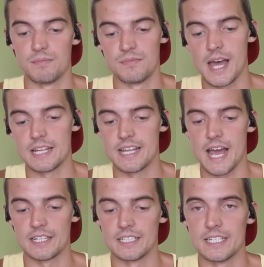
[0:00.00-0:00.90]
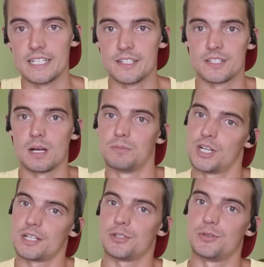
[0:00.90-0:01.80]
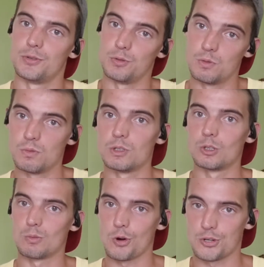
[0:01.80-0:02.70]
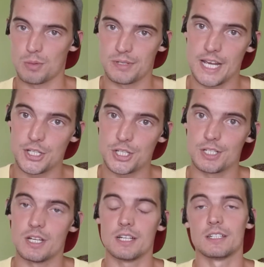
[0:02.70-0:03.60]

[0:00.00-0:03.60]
That data is subject to a little more interpretation.